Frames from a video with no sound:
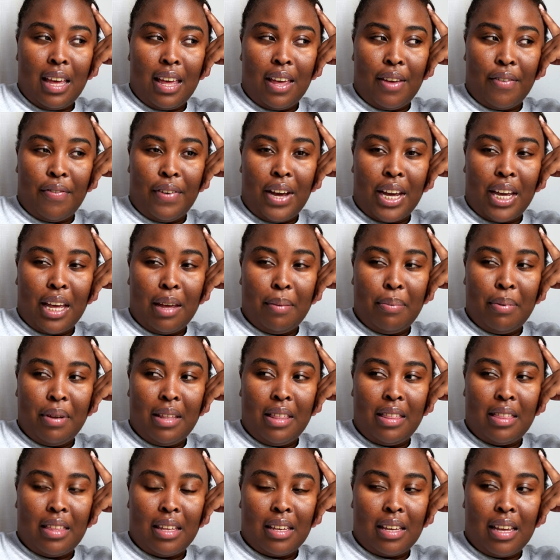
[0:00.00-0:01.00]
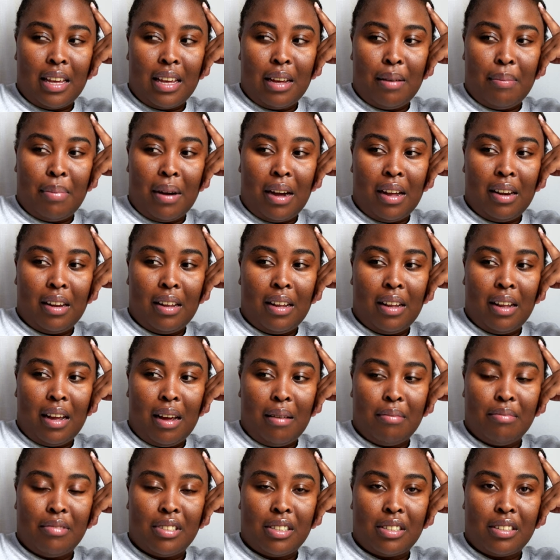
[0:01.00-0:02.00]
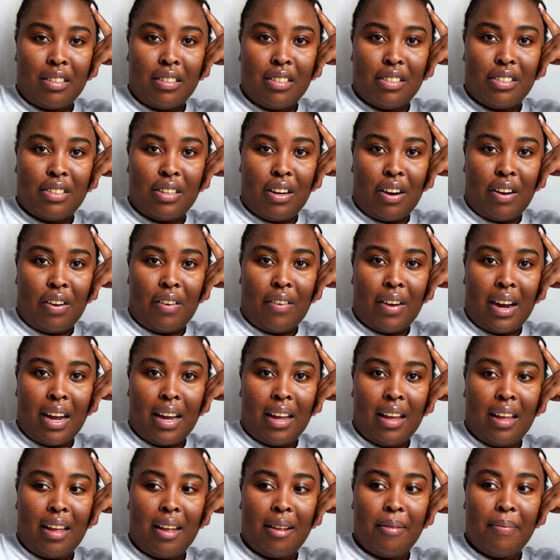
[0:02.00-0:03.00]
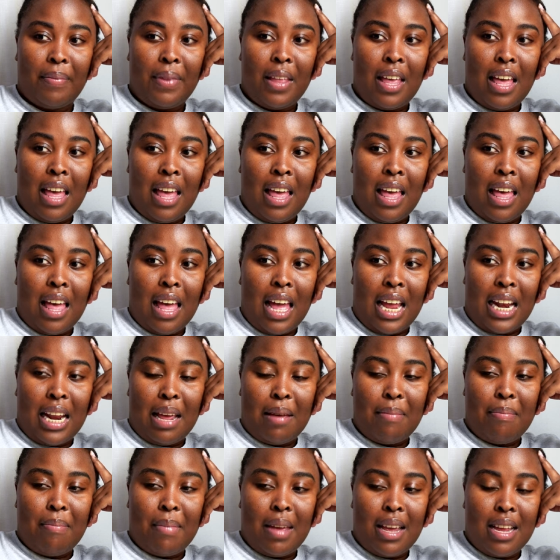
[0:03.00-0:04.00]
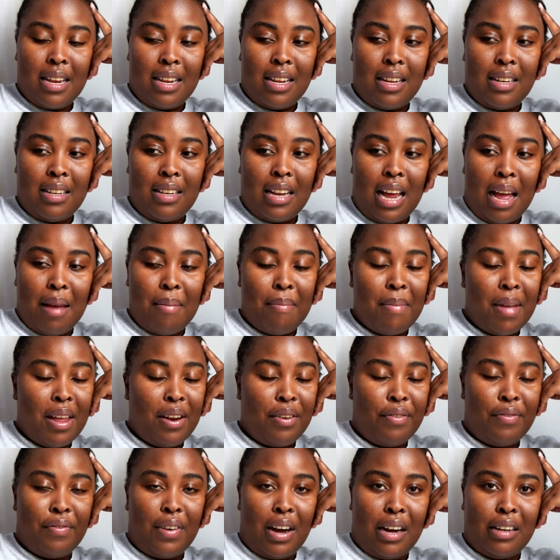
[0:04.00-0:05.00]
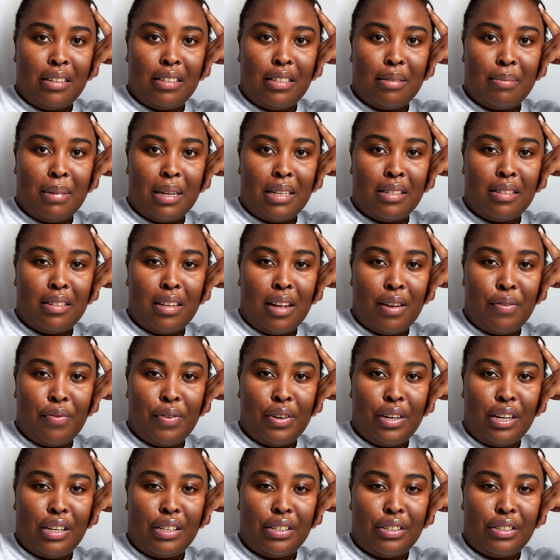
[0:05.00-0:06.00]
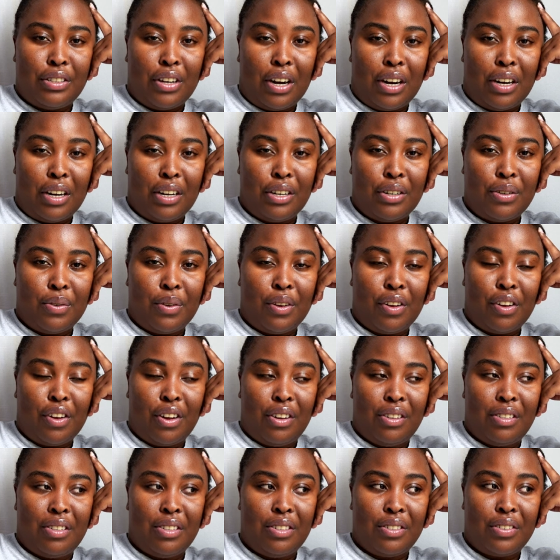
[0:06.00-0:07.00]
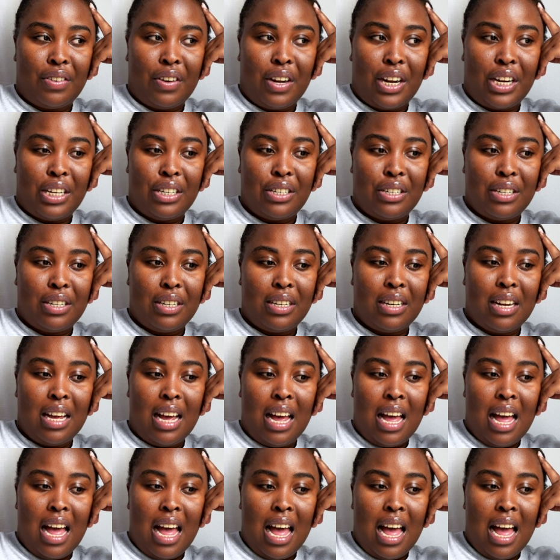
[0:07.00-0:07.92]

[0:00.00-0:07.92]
If I keep on thinking about it, I'm just gonna start crying. And I made it, I made a vow to myself when I started doing content creation.